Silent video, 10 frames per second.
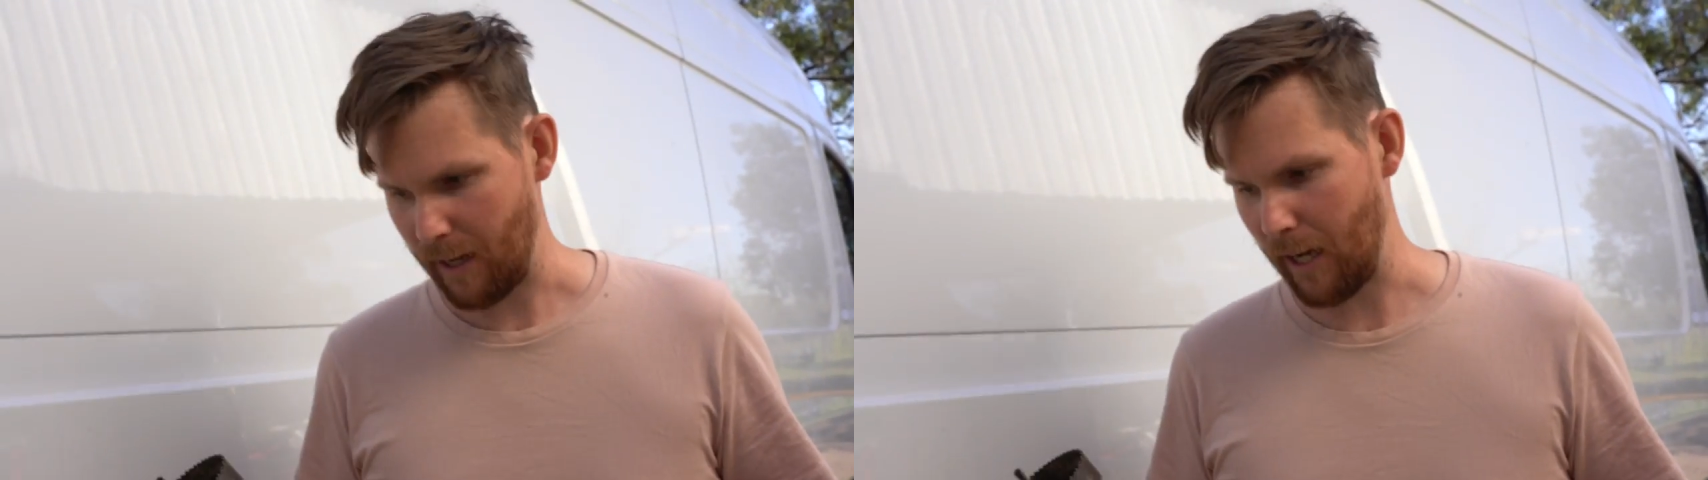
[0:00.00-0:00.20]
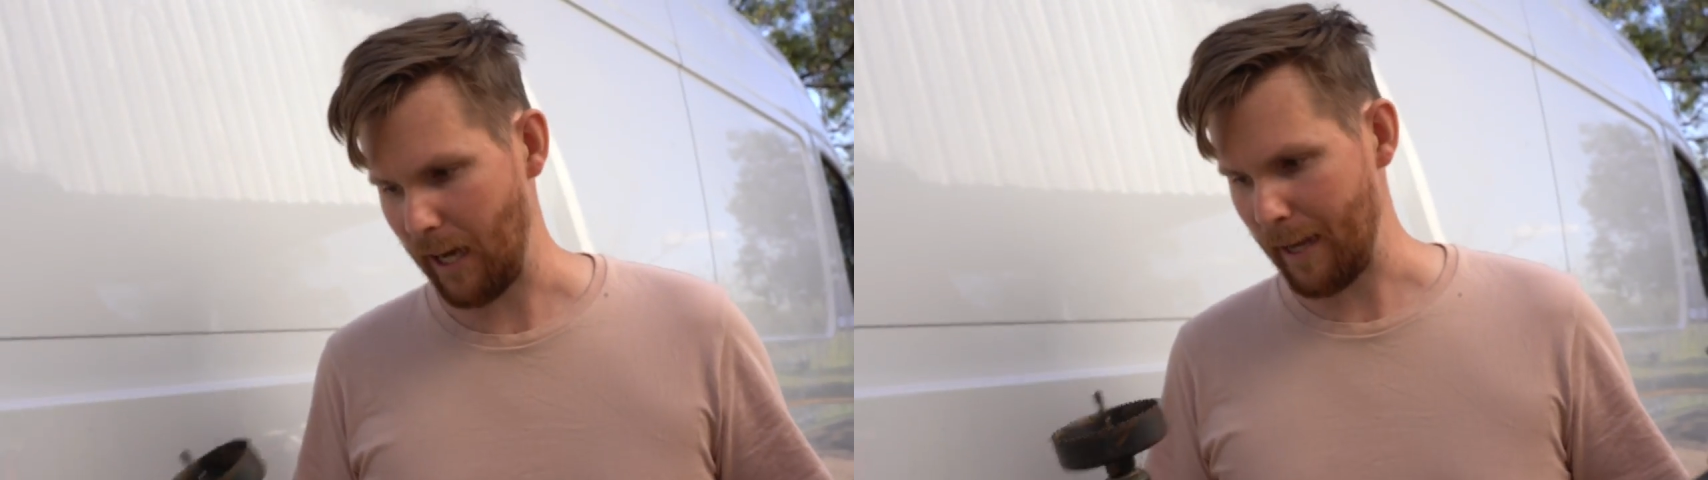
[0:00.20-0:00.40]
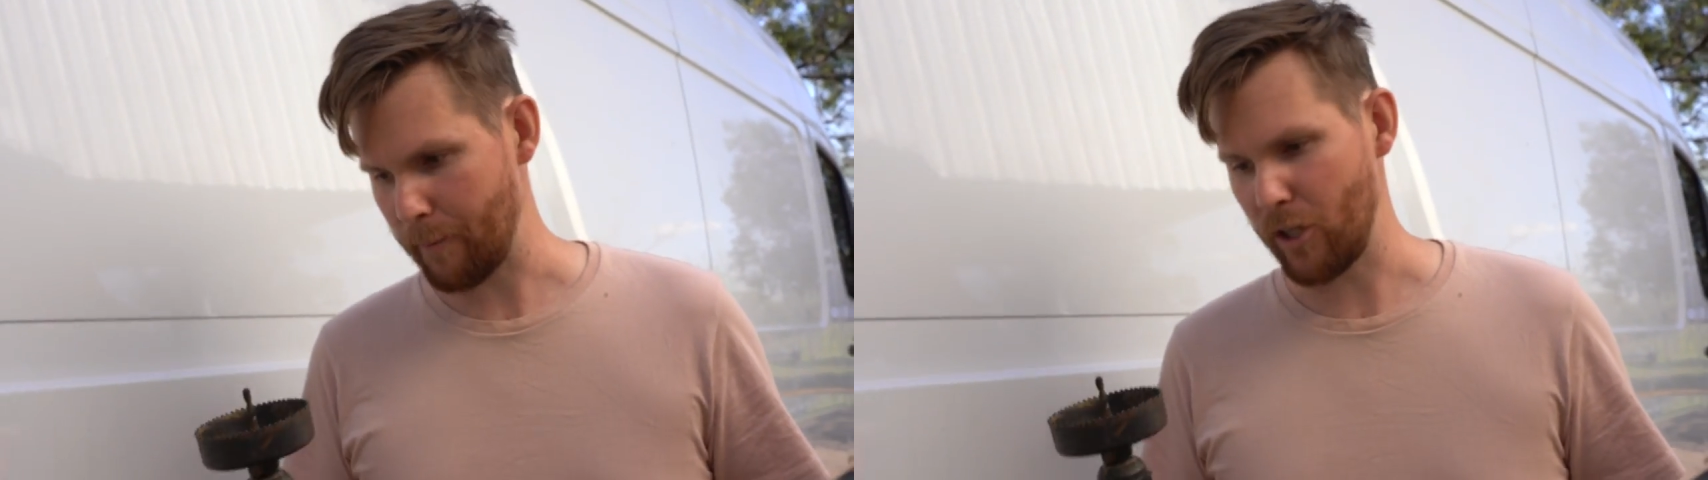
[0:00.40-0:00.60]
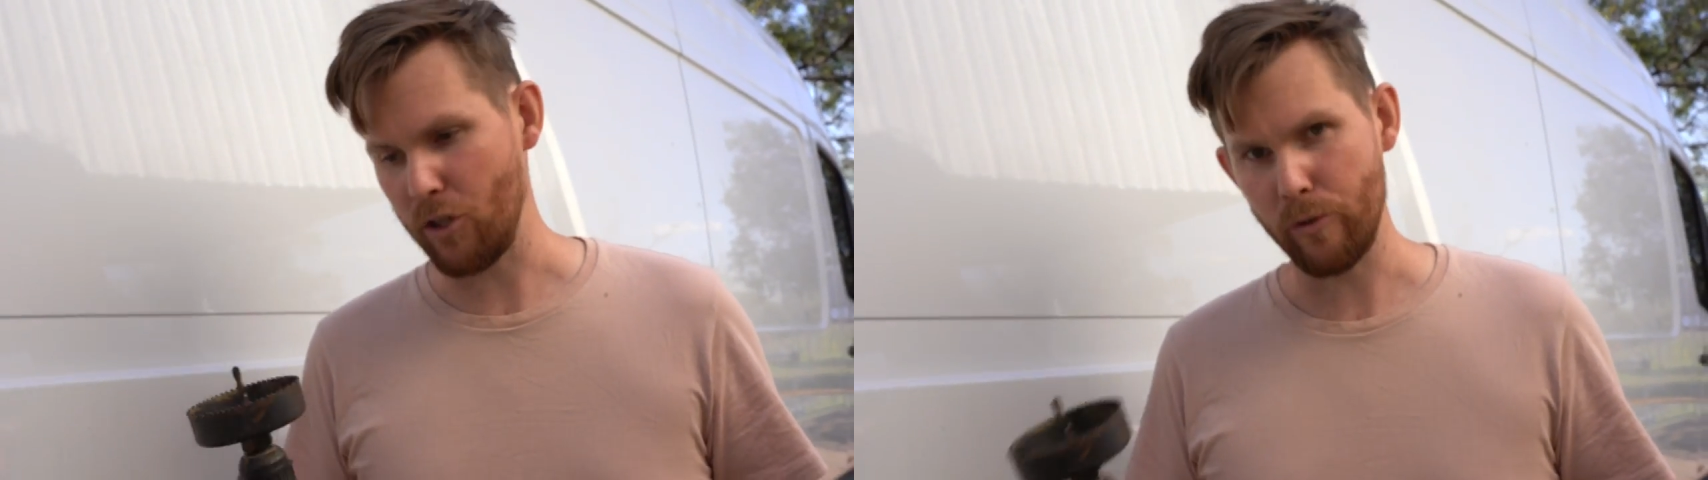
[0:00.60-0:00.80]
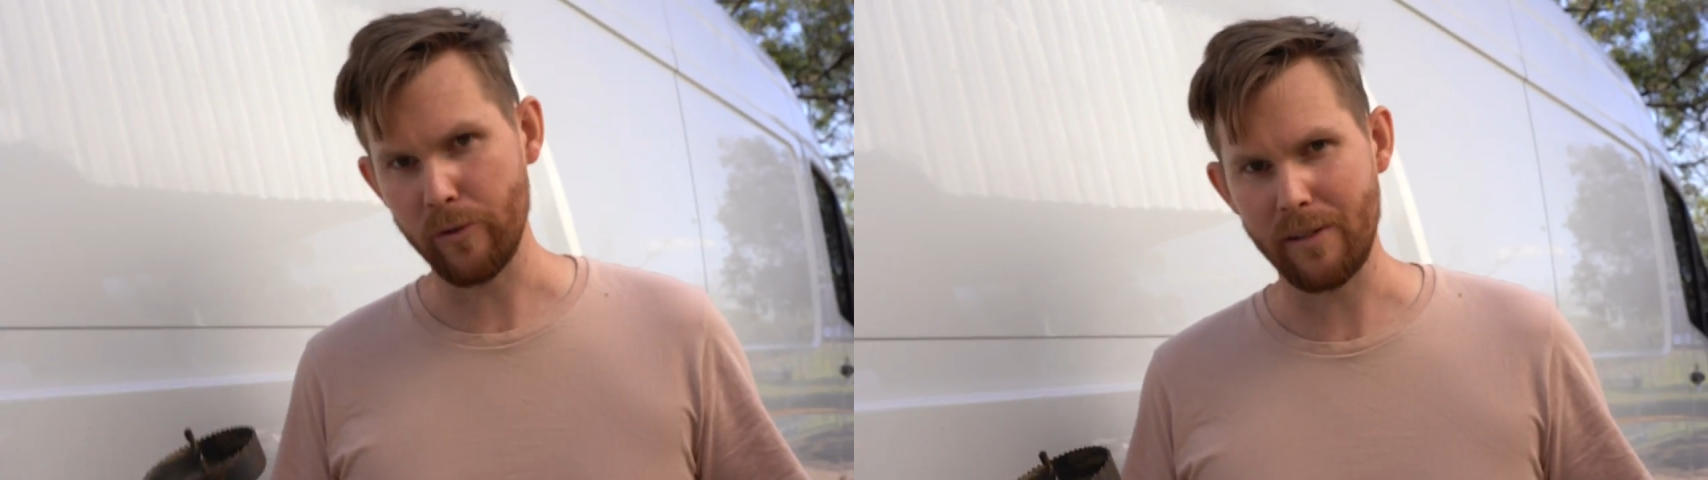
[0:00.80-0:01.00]
uh, I am going to
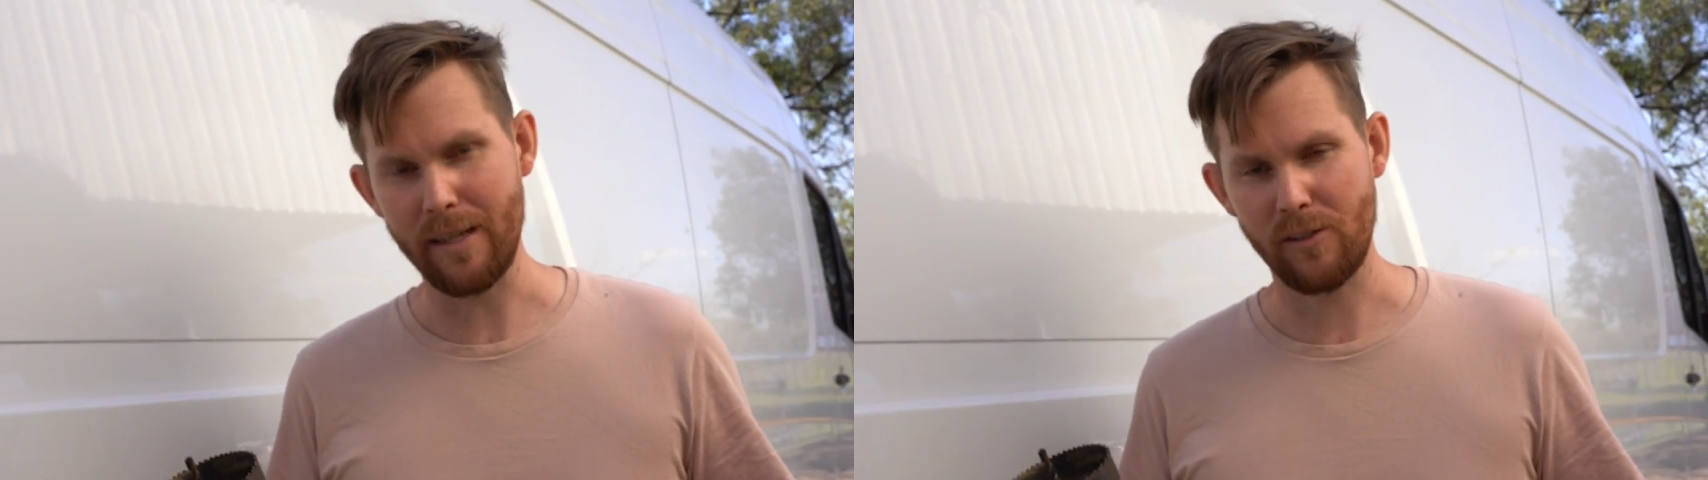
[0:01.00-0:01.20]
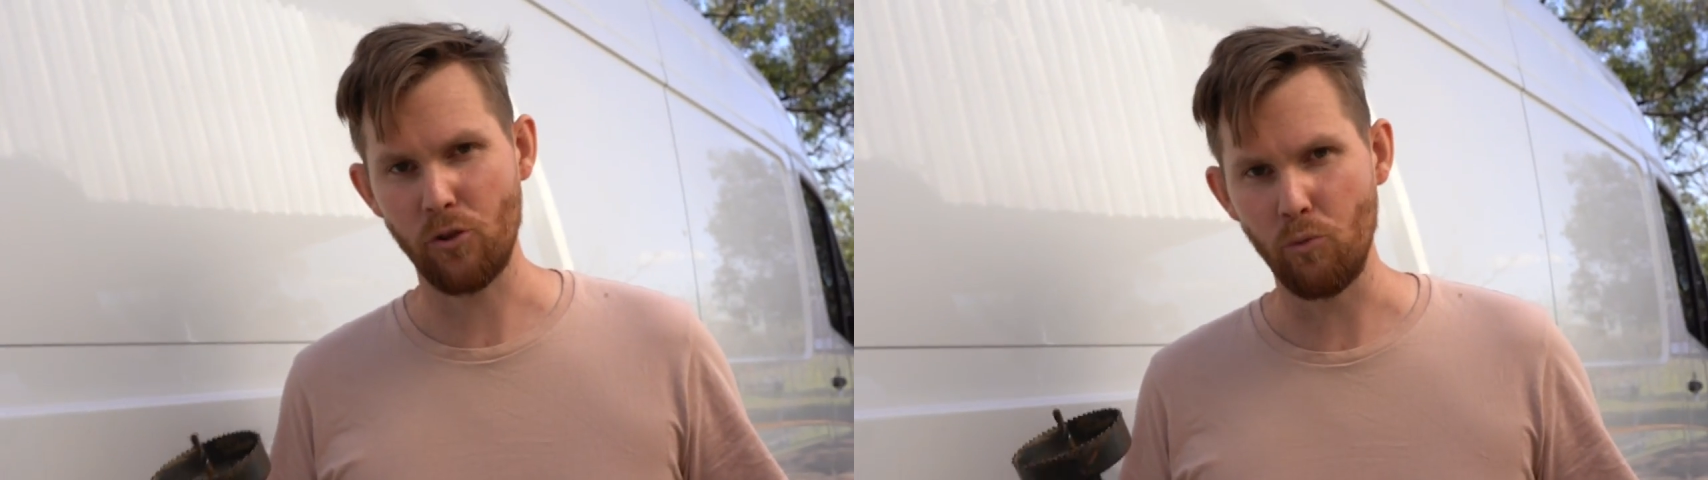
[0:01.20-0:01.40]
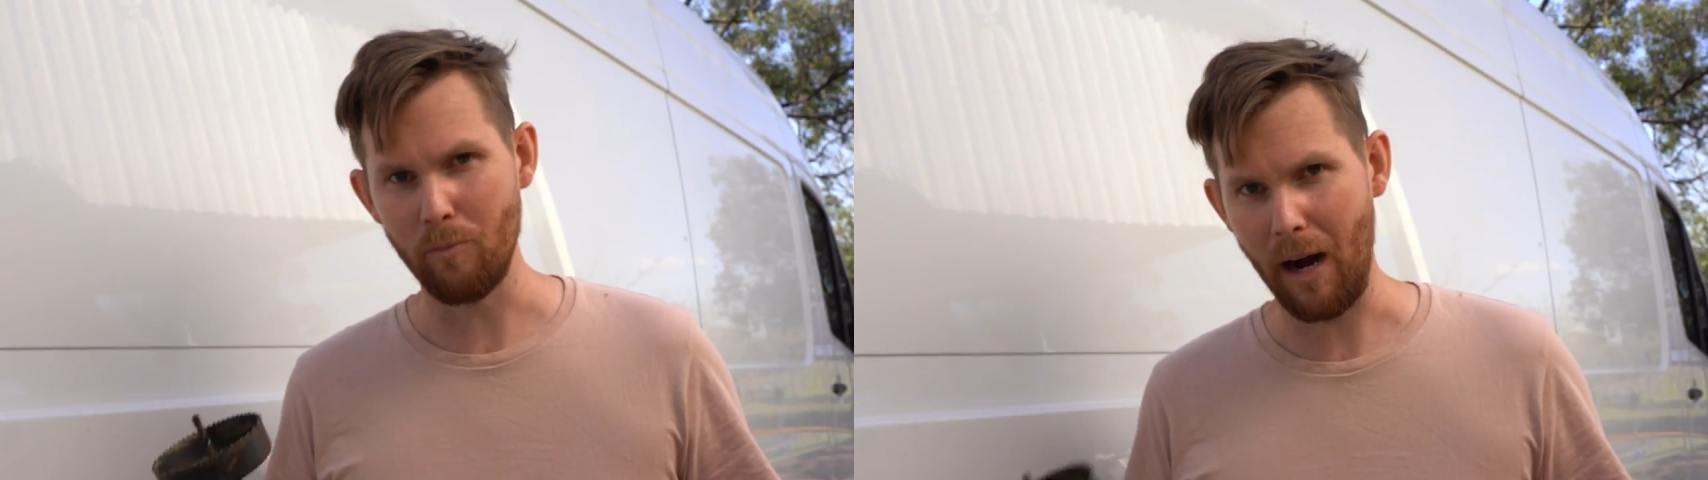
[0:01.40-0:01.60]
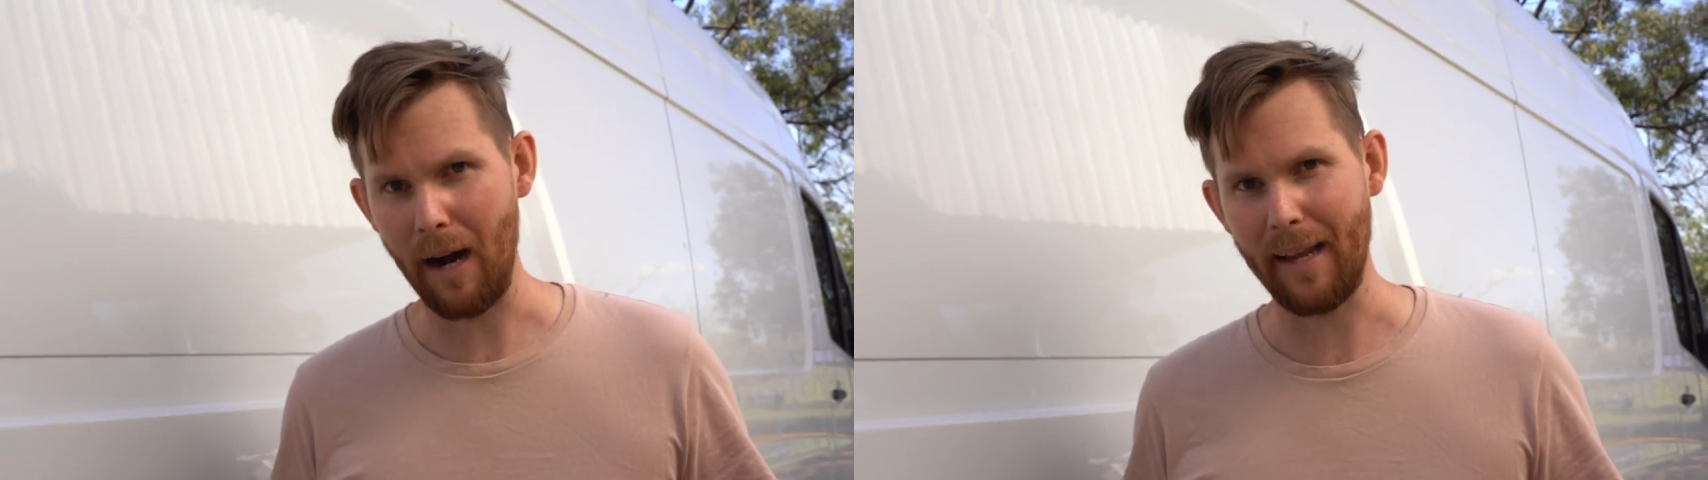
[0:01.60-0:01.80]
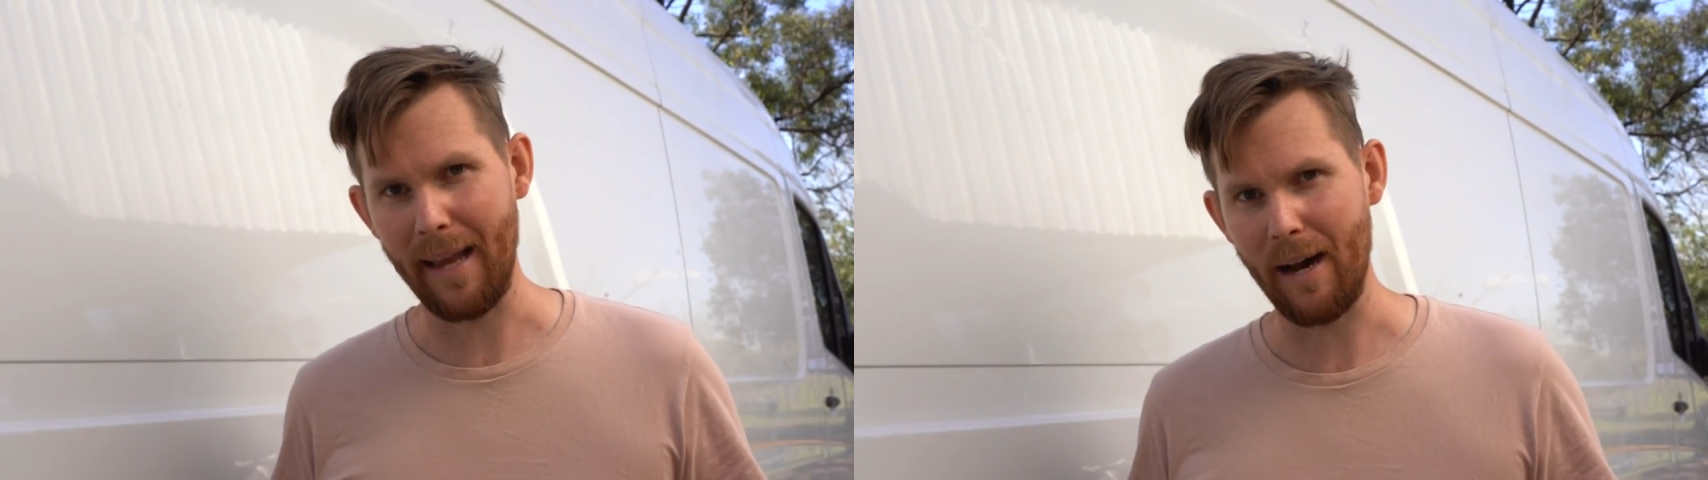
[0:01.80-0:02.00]
use this to
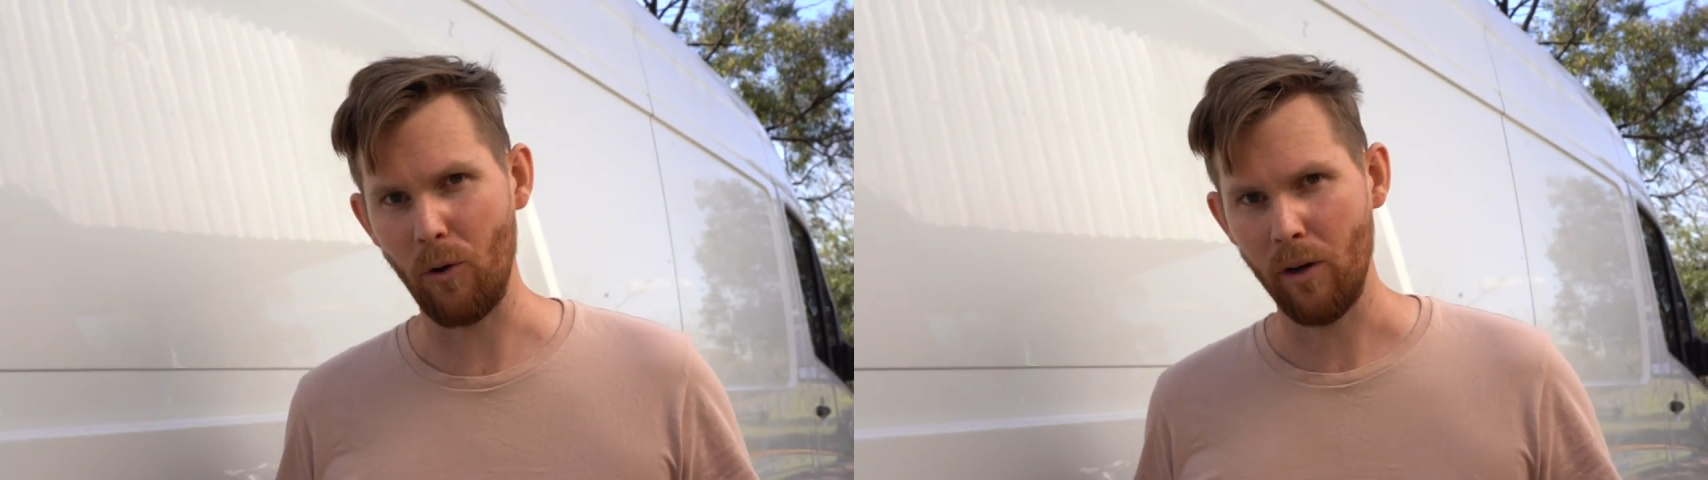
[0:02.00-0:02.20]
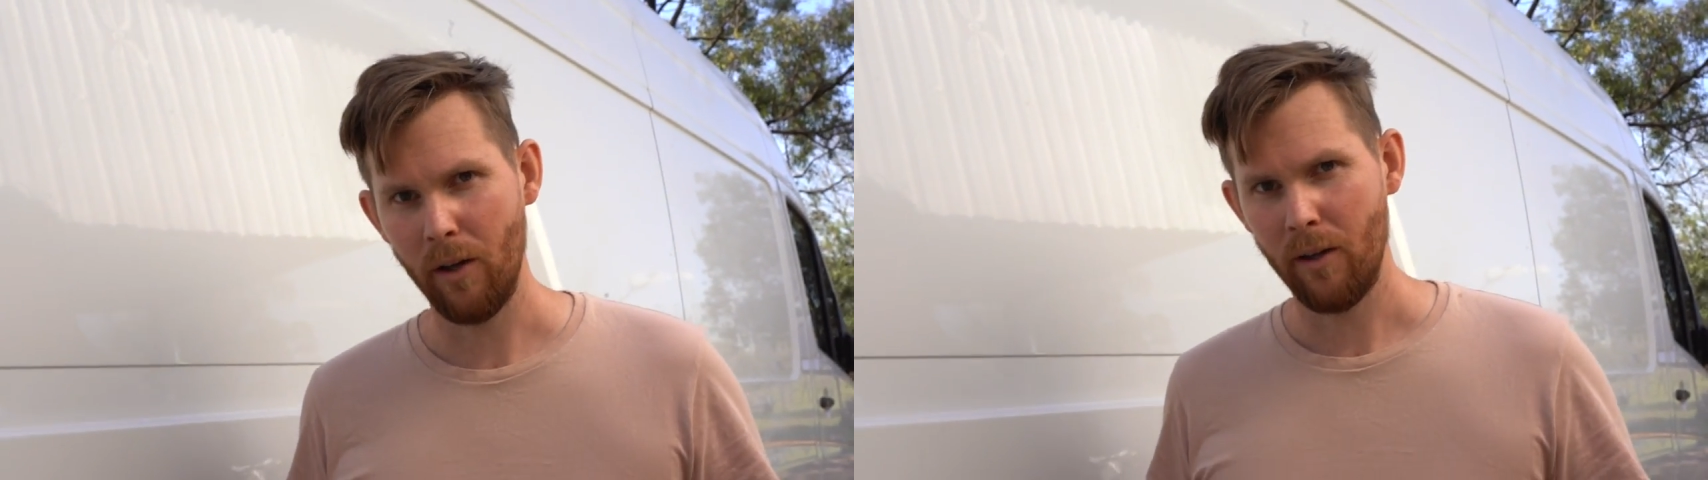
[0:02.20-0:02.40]
mark out